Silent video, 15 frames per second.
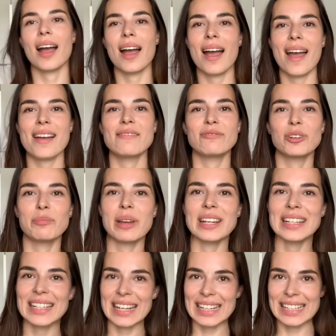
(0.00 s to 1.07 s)
And for many
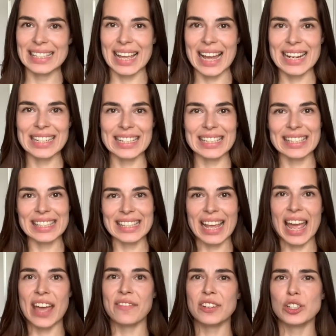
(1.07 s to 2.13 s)
data scientists,
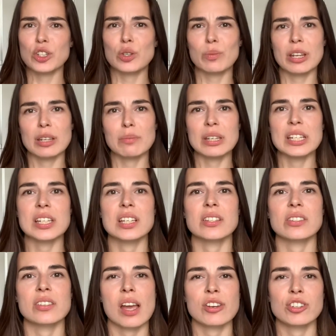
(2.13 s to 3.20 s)
having too many
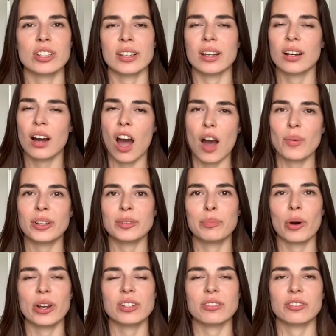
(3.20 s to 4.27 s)
meetings is actually a common
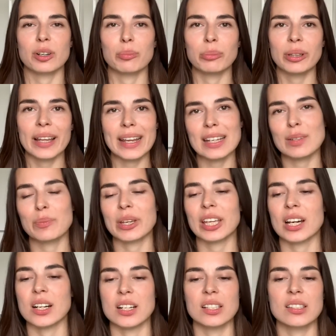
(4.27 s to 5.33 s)
point of complaint
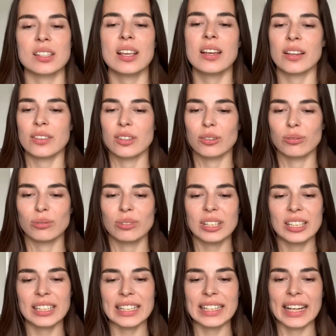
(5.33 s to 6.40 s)
because they
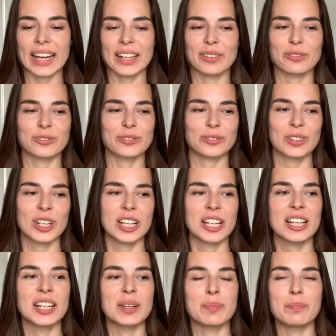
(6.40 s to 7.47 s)
really kind of
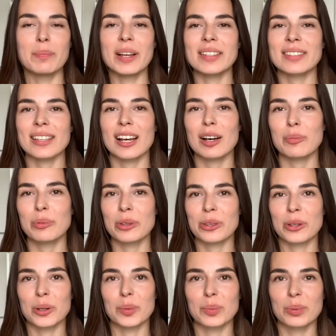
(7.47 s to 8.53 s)
mess up with
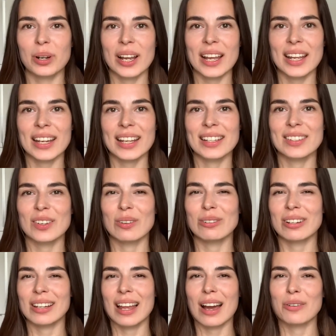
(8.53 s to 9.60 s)
your brain and don't
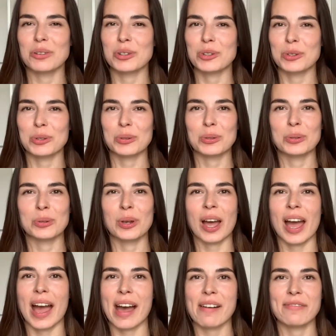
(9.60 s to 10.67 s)
allow you to
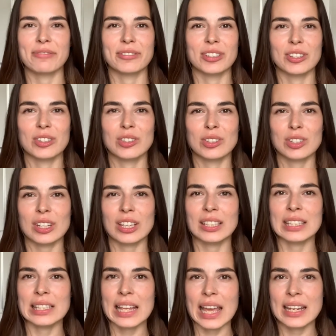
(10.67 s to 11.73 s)
have this
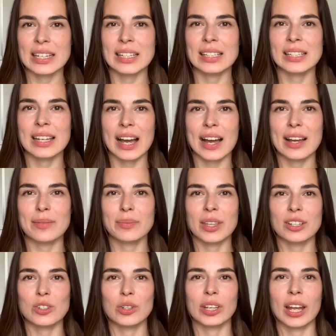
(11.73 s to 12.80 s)
extended time
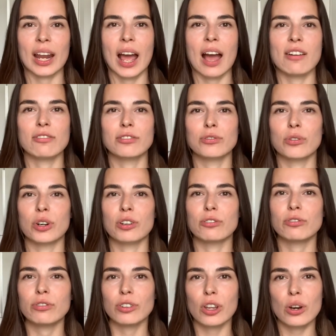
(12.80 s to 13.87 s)
that you can have for
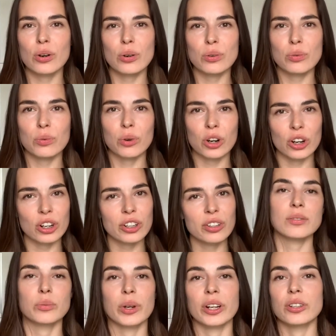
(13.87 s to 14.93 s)
flow work,
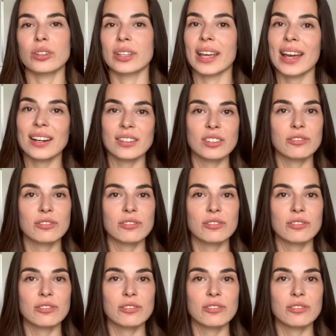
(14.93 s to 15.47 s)
where you get in the